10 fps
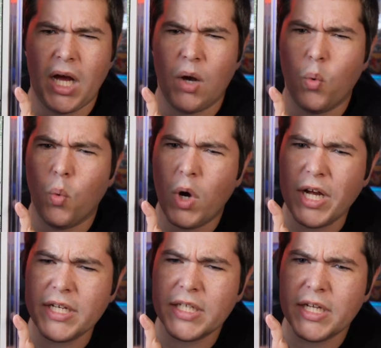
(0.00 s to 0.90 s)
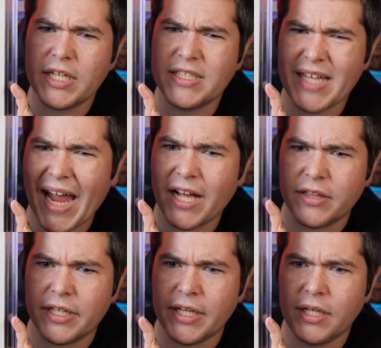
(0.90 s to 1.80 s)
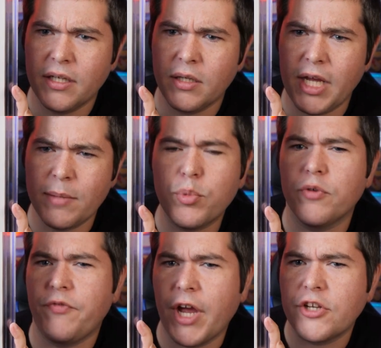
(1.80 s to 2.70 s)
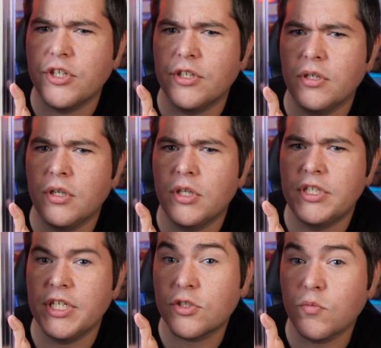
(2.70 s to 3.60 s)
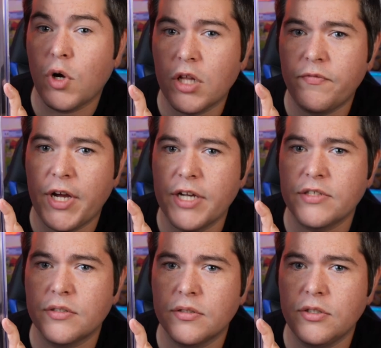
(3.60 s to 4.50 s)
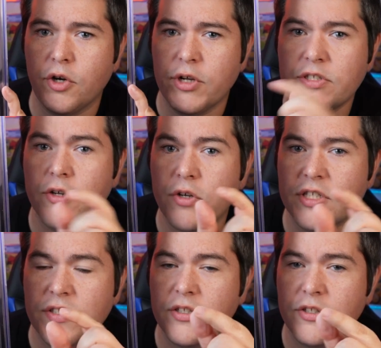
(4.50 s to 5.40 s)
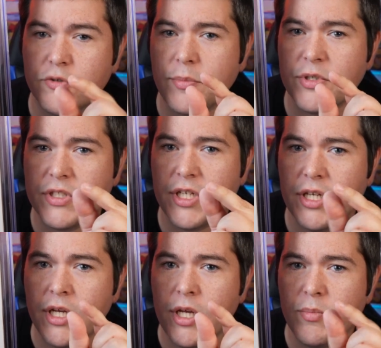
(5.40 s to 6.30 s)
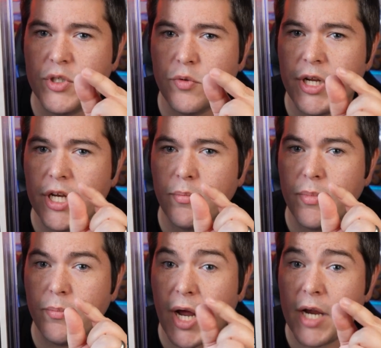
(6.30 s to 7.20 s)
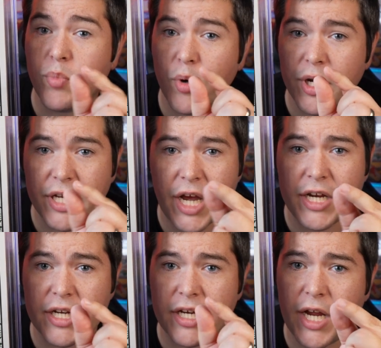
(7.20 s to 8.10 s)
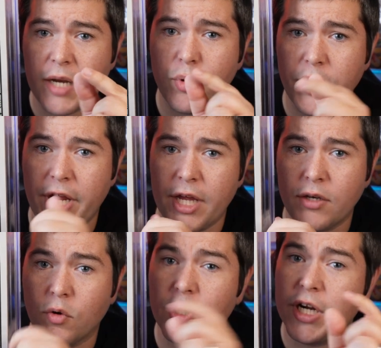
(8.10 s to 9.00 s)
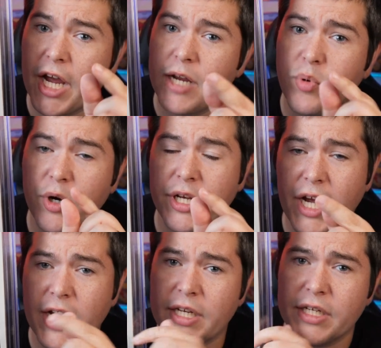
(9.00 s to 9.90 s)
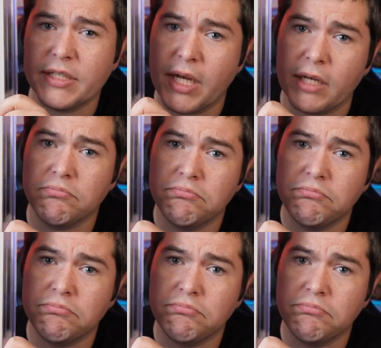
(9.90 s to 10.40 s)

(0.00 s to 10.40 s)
what exactly imperfection disqualifies, is there discrepancy between a 9.9 and a 9.8, or a 9.9 and a 10?